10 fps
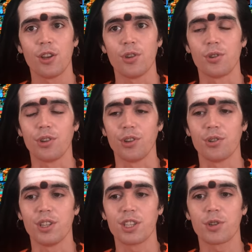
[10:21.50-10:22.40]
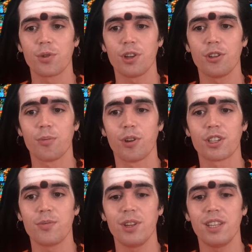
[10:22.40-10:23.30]
You're destroying the
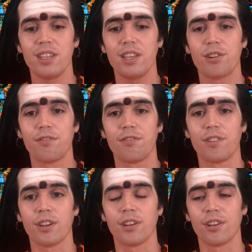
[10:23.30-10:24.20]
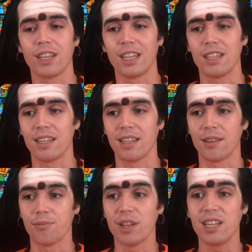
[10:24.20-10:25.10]
possibility of, in
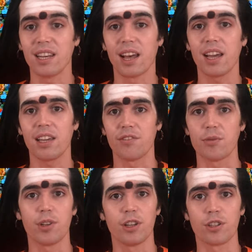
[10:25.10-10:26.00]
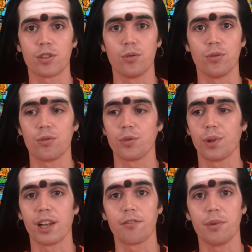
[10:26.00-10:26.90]
many lives, because gurus
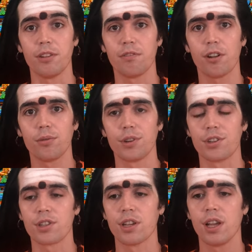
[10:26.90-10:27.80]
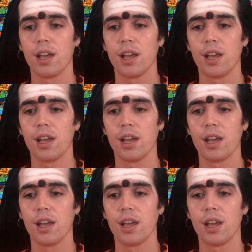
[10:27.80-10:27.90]
will have many followers,